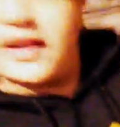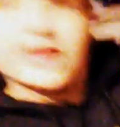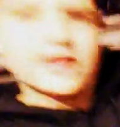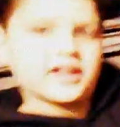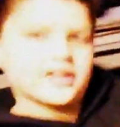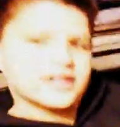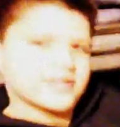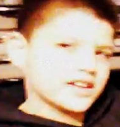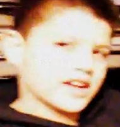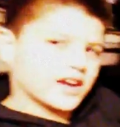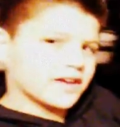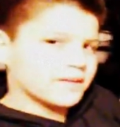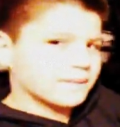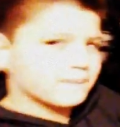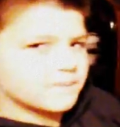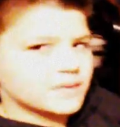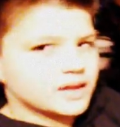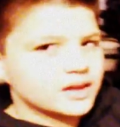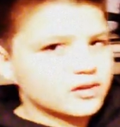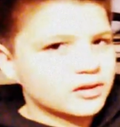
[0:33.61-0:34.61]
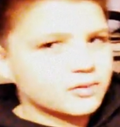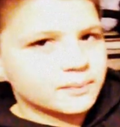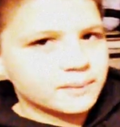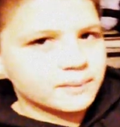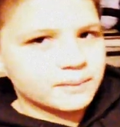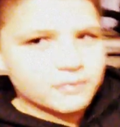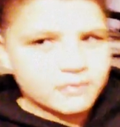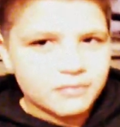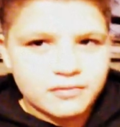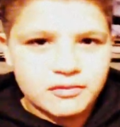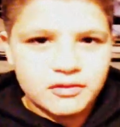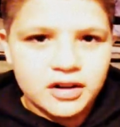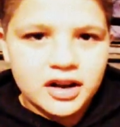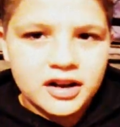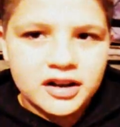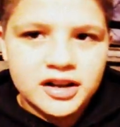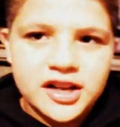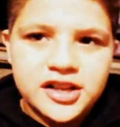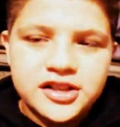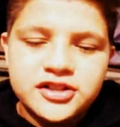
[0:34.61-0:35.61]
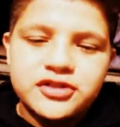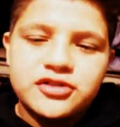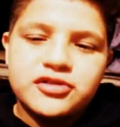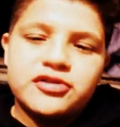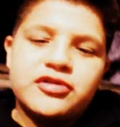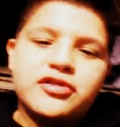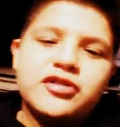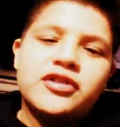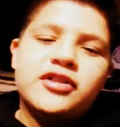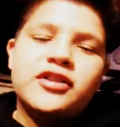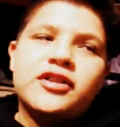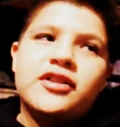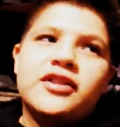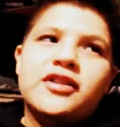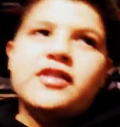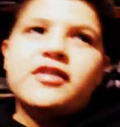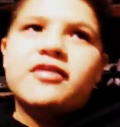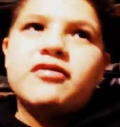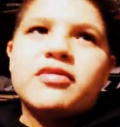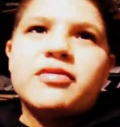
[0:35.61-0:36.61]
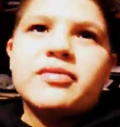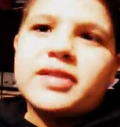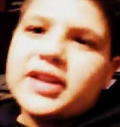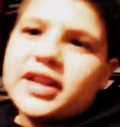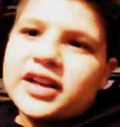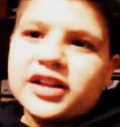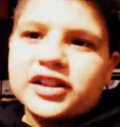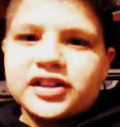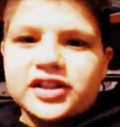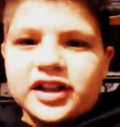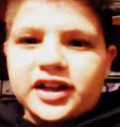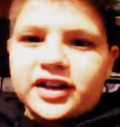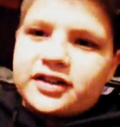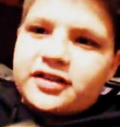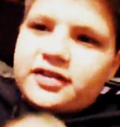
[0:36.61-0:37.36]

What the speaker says: and yeah, I'll catch you when we get outside.